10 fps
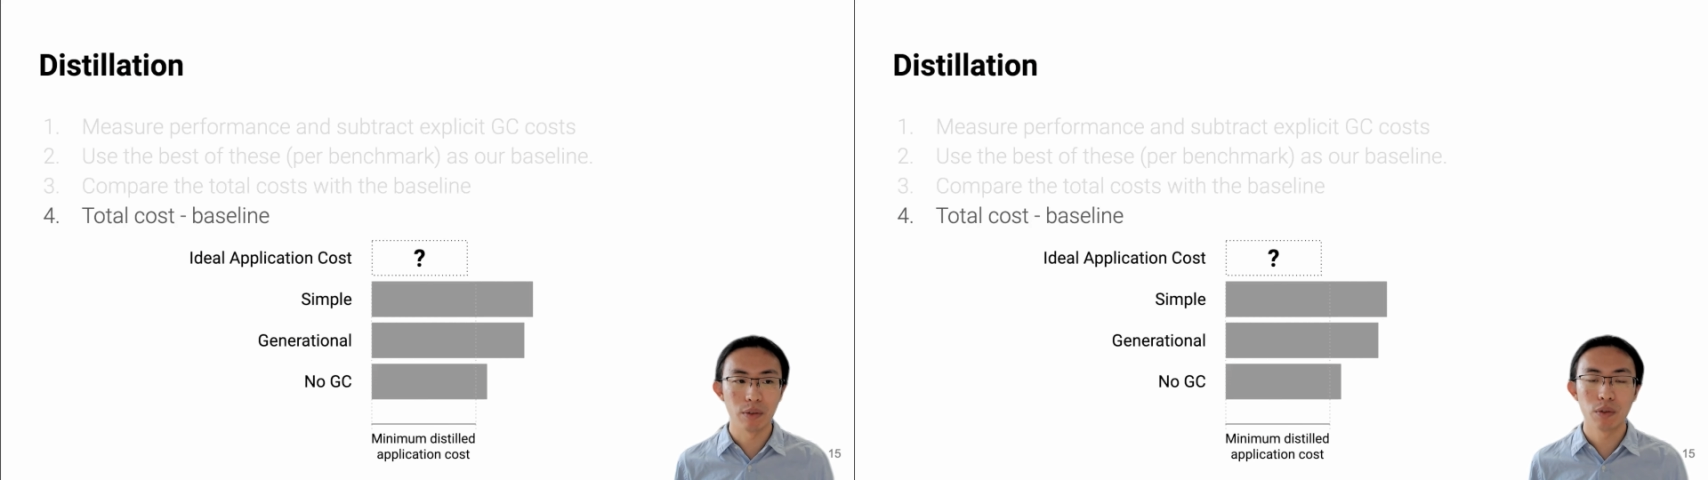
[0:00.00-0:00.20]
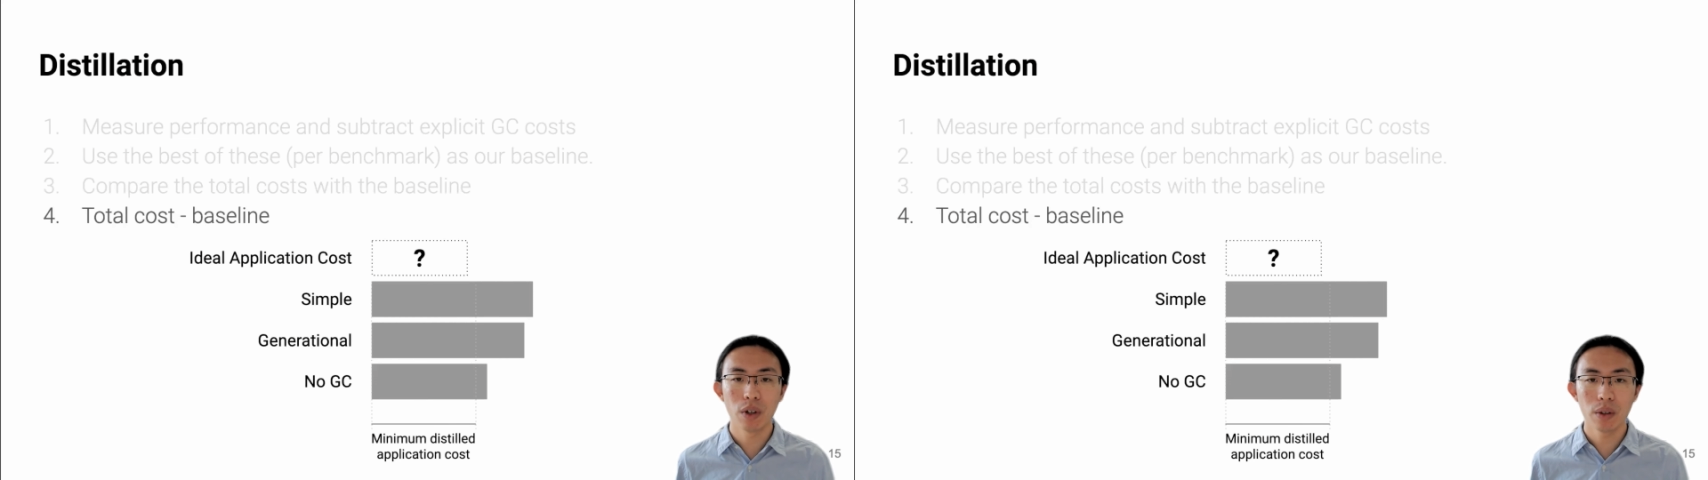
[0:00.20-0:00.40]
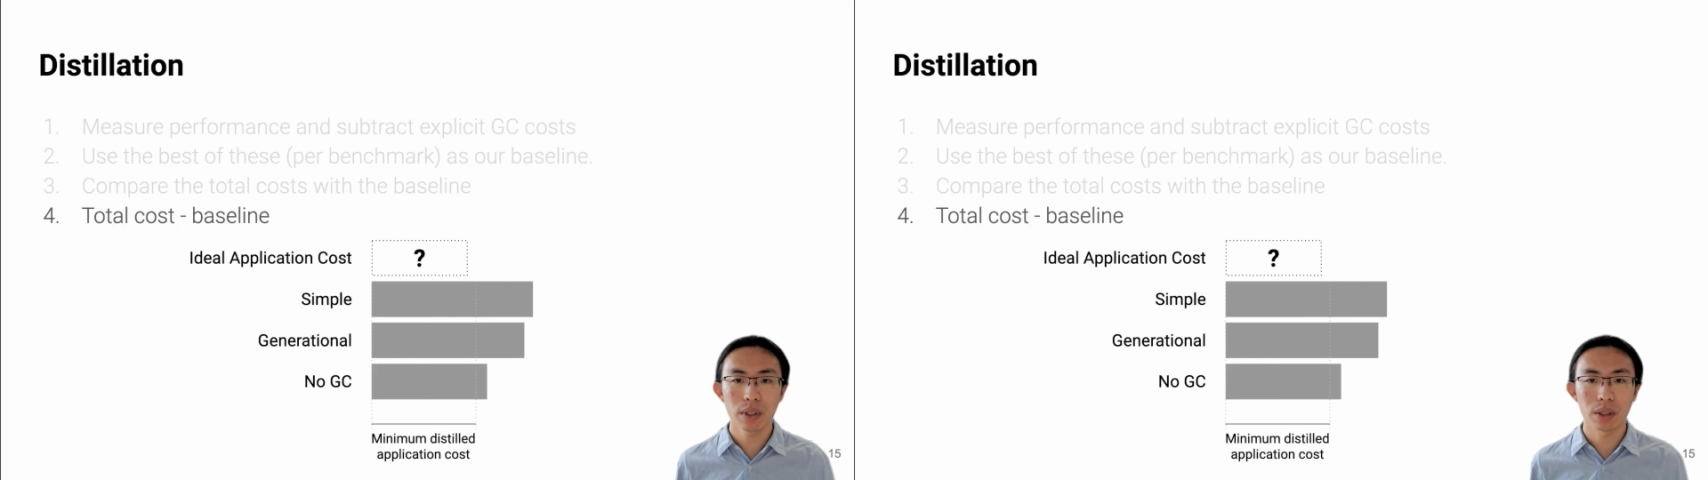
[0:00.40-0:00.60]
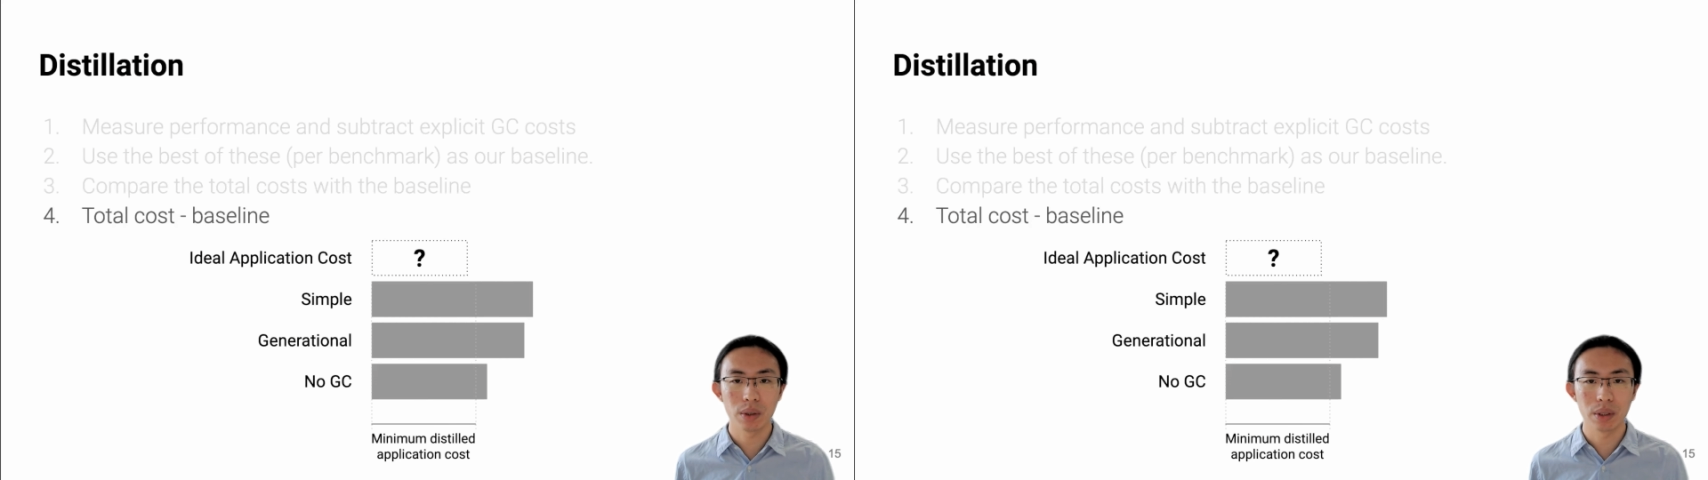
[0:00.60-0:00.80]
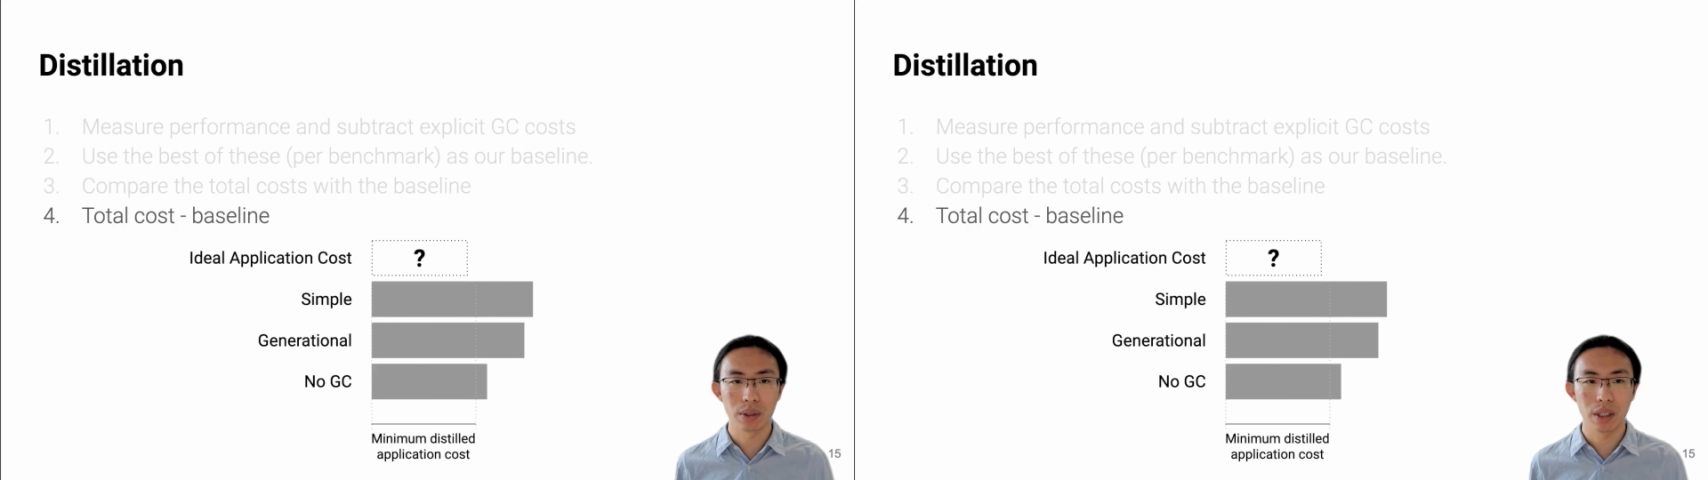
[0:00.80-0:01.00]
from the
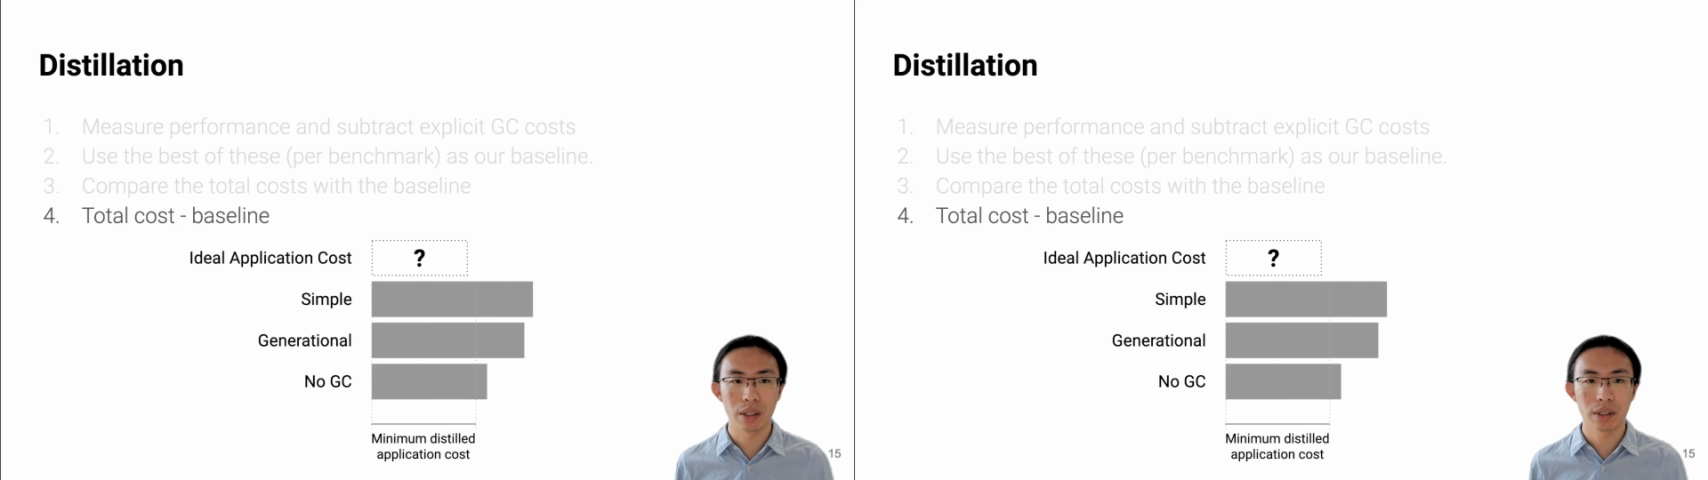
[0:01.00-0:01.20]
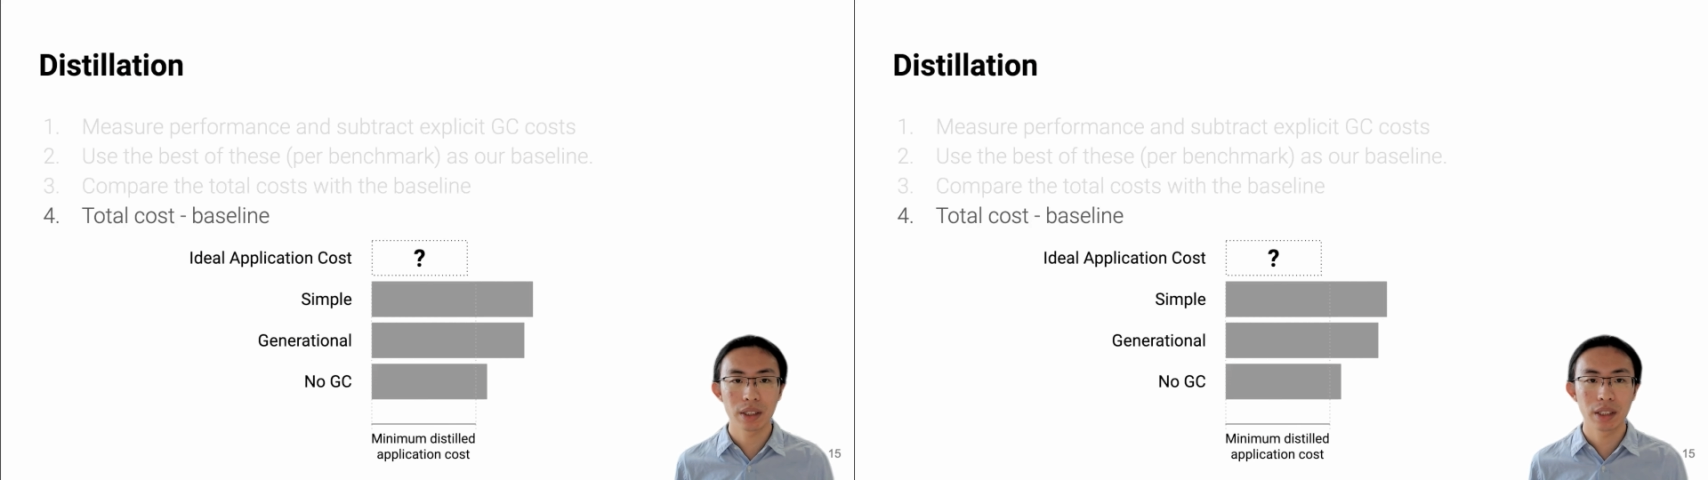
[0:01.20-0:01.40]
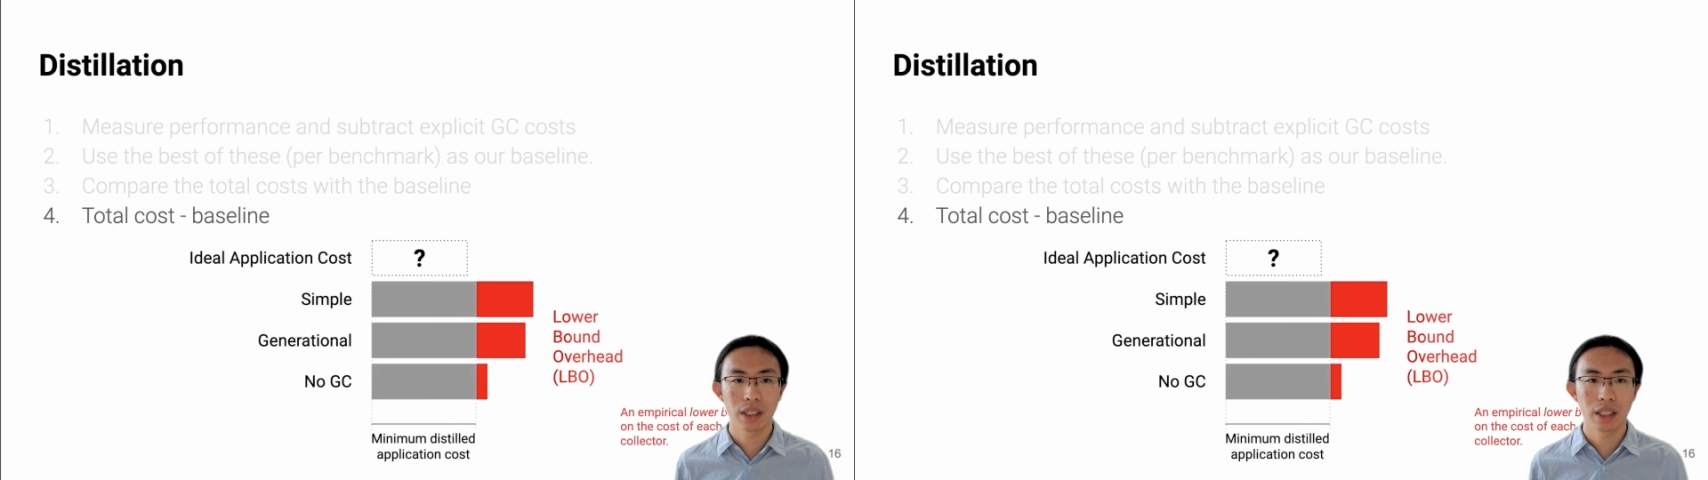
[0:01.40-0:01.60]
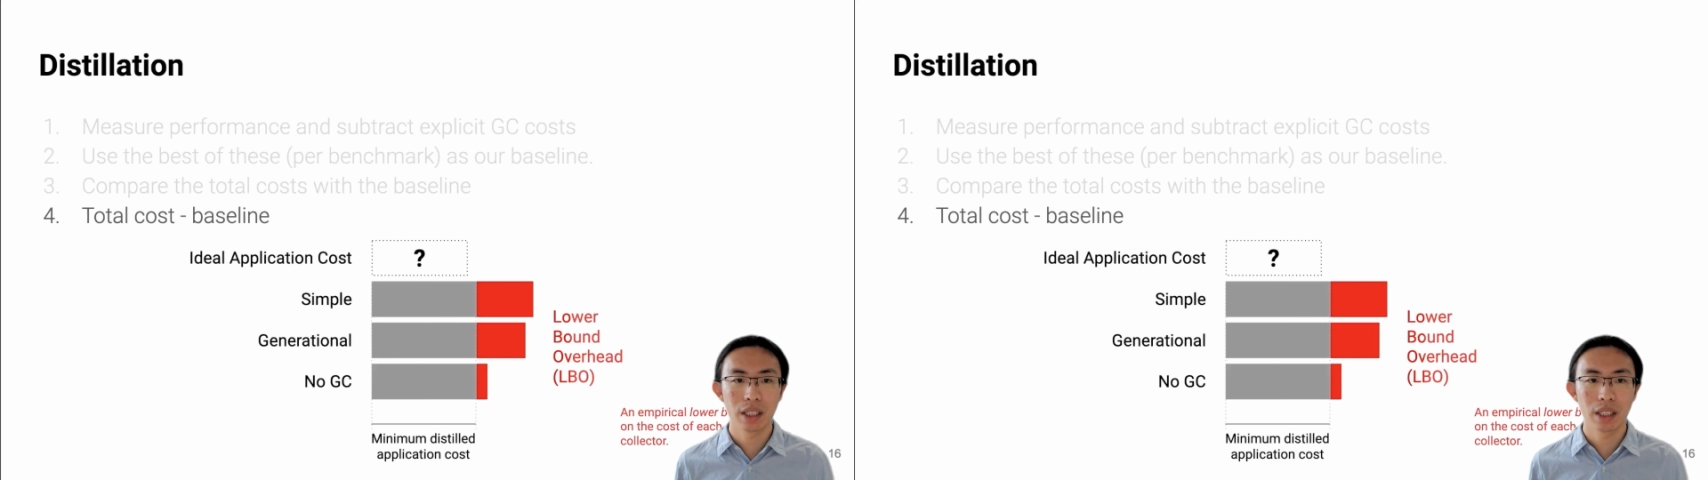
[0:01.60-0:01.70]
total cost,